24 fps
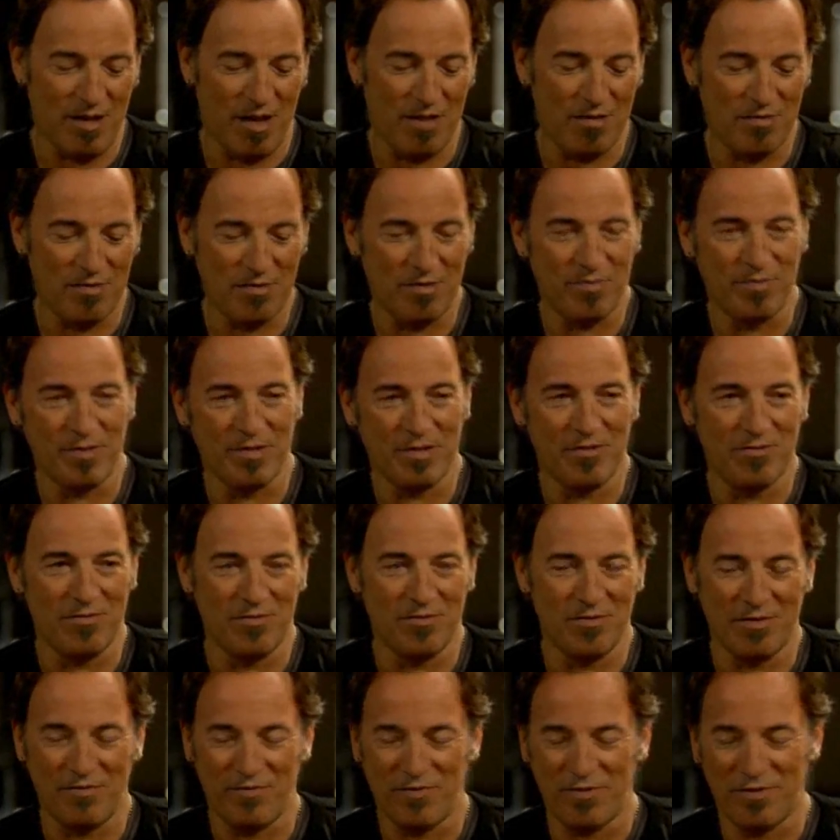concert's been
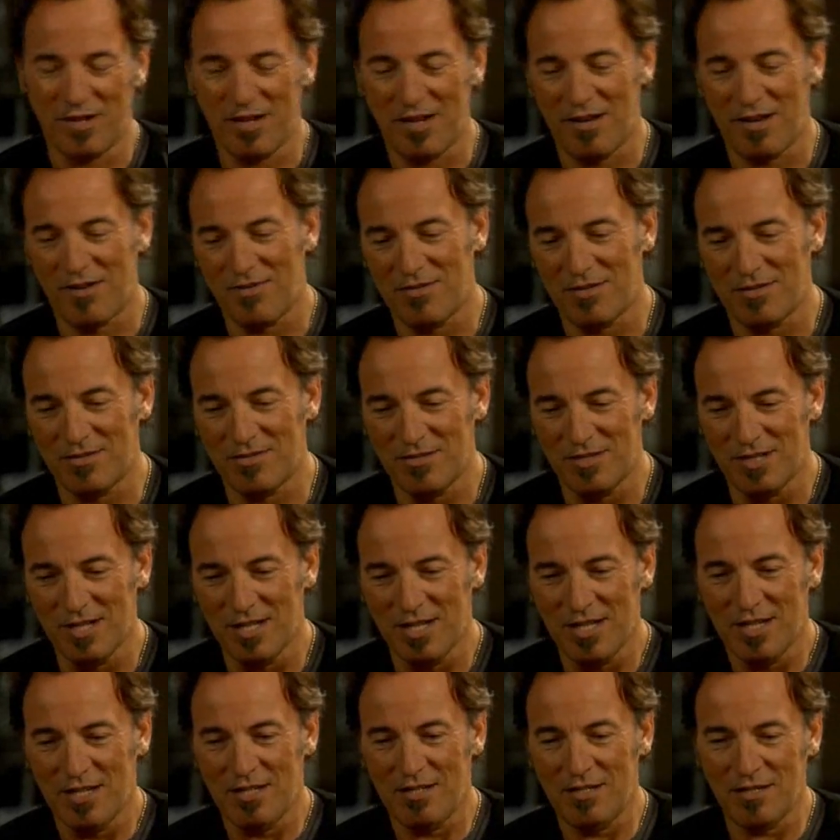going on for an hour,
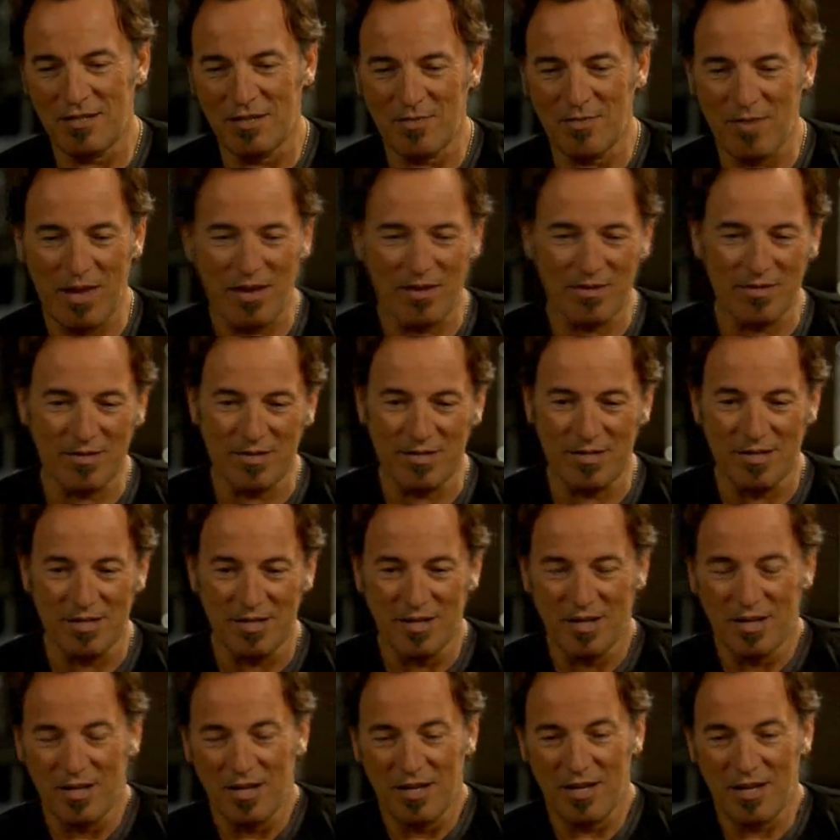and you come out and
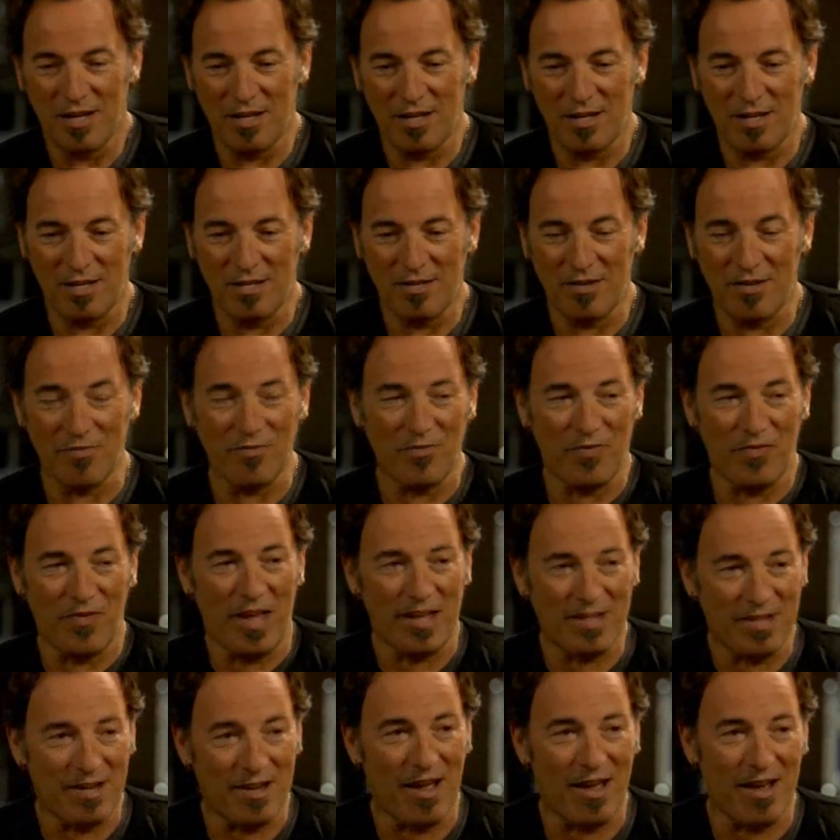you have a
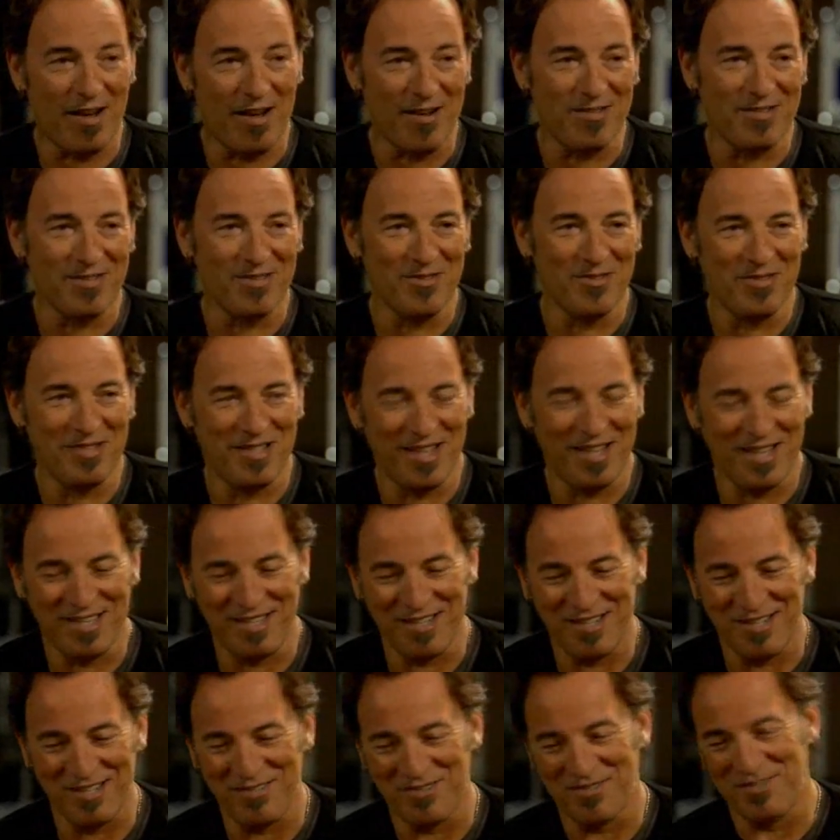flat tire, so it
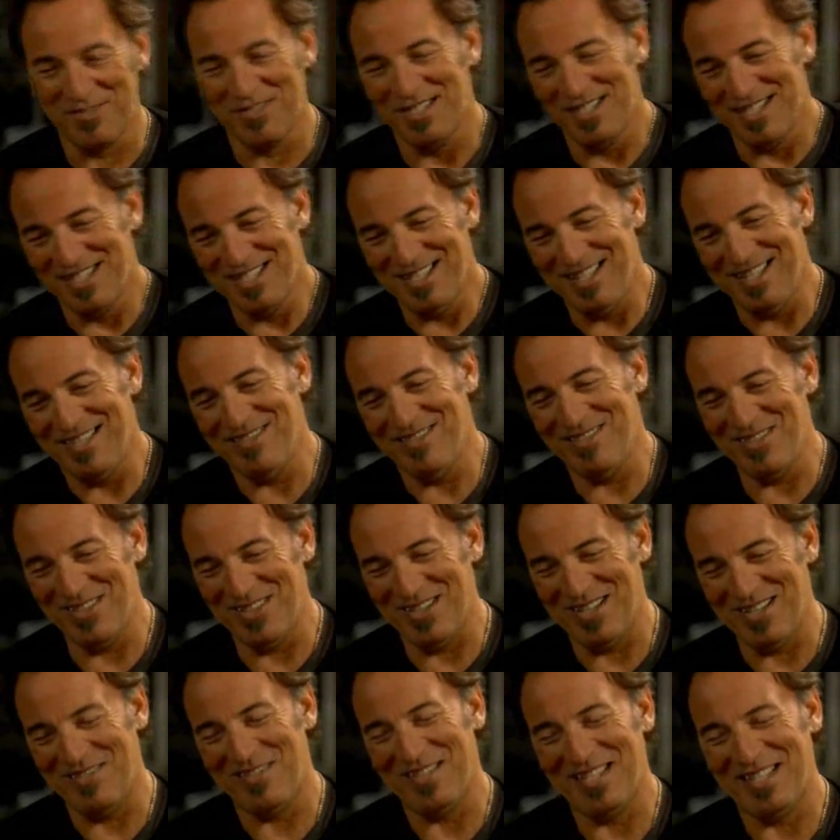takes another
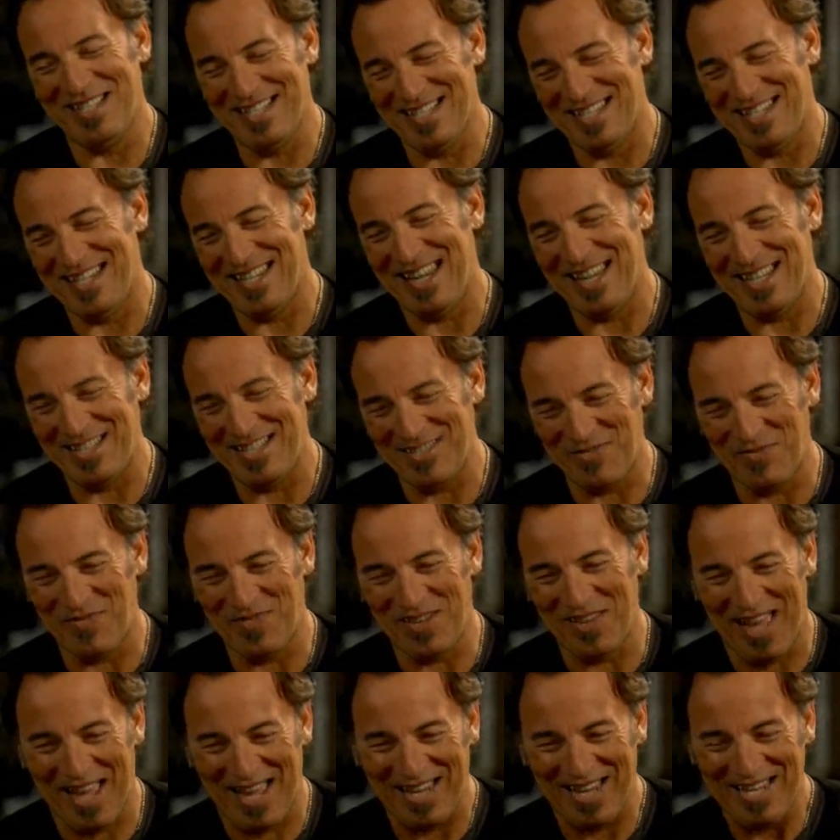30 minutes to change the
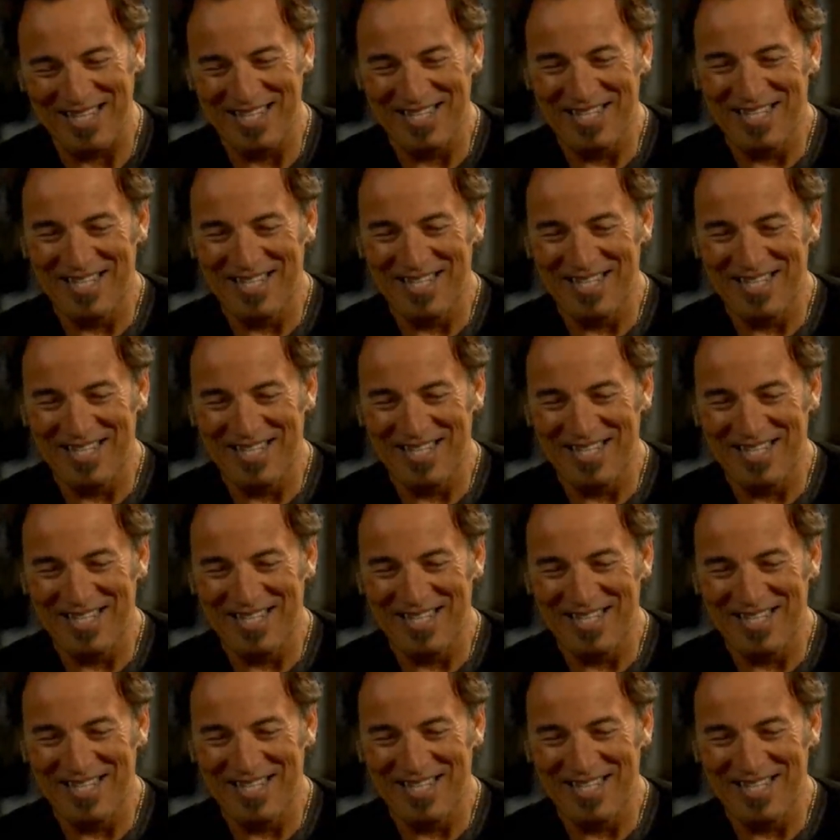flat.